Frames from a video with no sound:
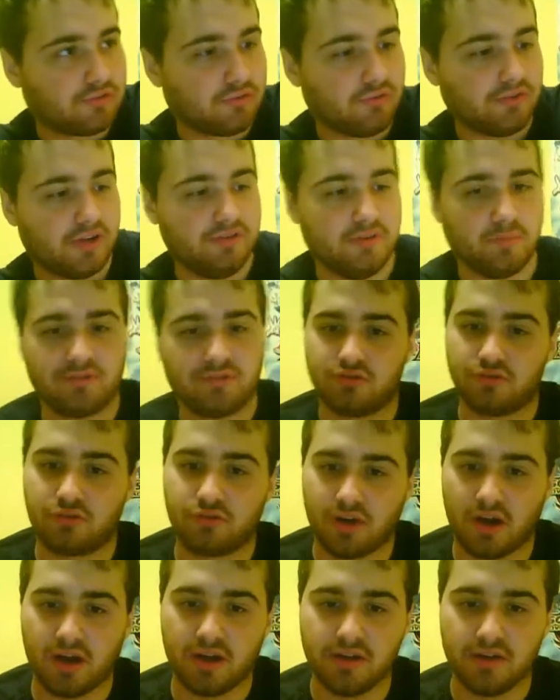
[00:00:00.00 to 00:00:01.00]
I love the way
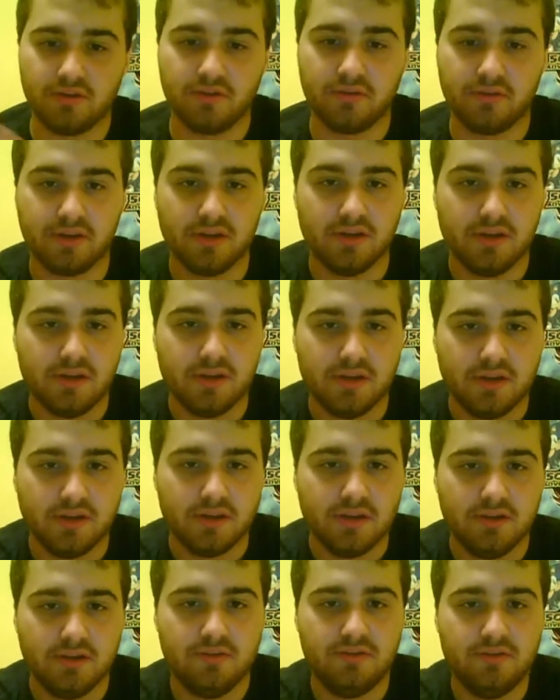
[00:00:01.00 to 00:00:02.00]
how it's all like,
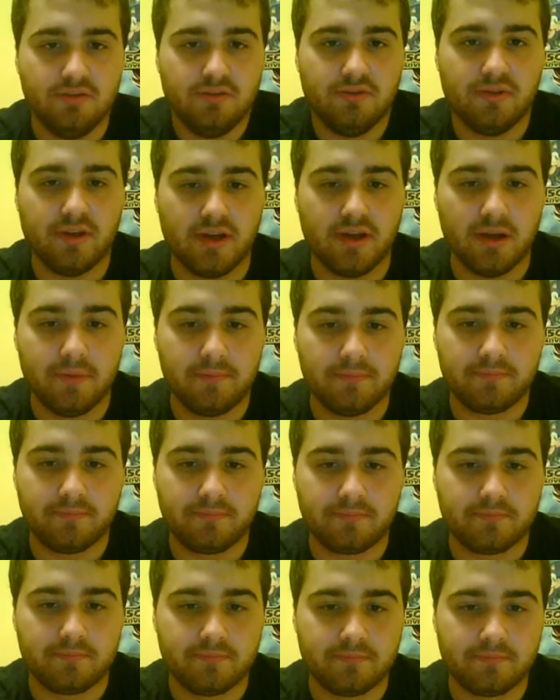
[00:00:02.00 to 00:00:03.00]
oh yeah,
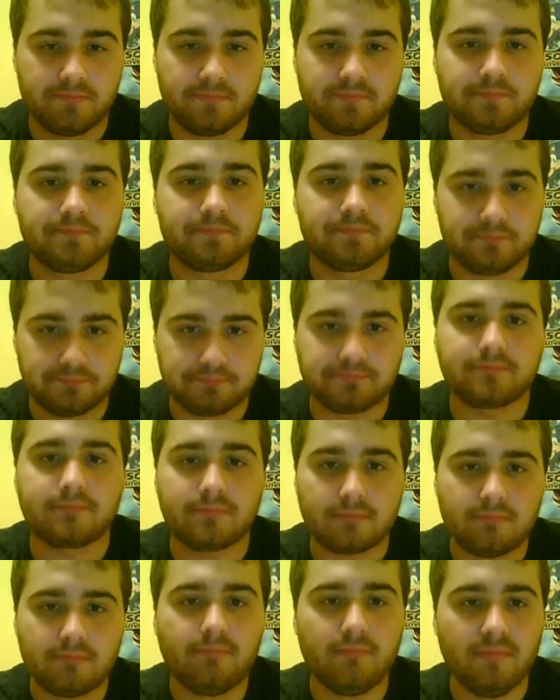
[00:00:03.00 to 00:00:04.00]
you can attack with
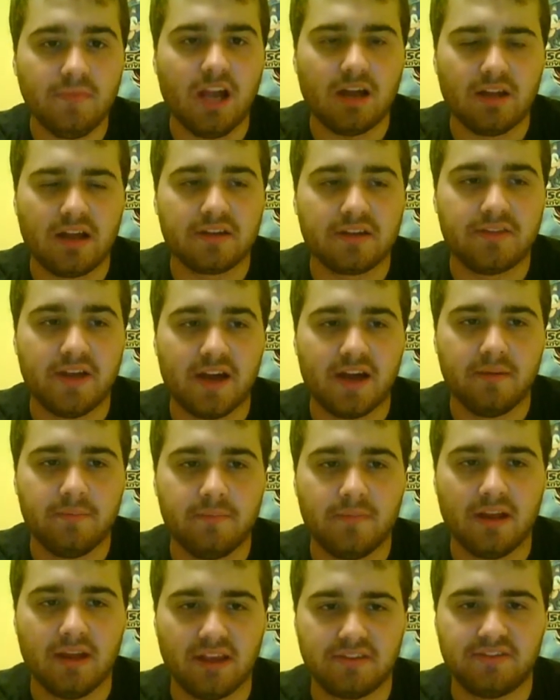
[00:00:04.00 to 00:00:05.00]
X, but if you want to use
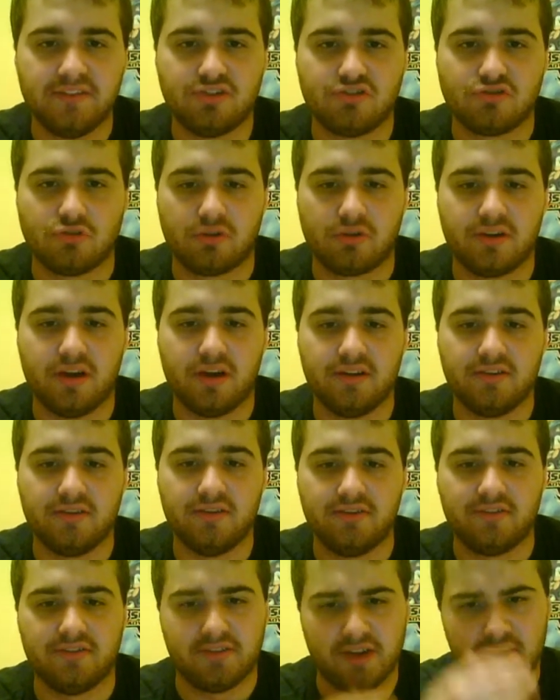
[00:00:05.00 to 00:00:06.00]
your moves, there's like a little
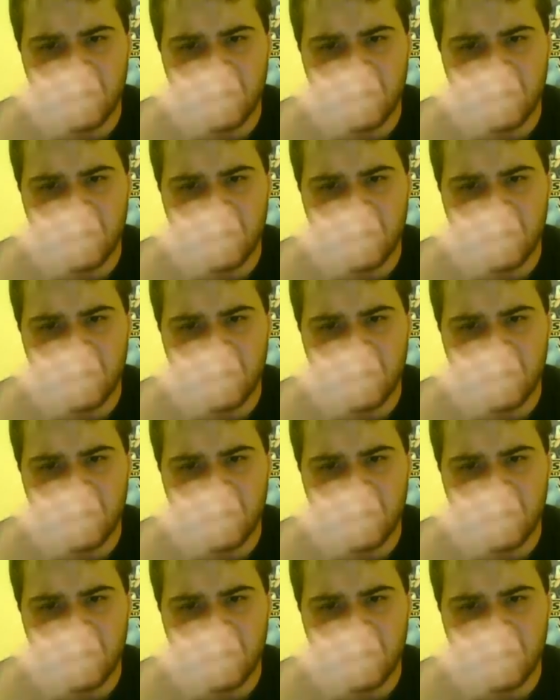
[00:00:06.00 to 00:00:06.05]
list.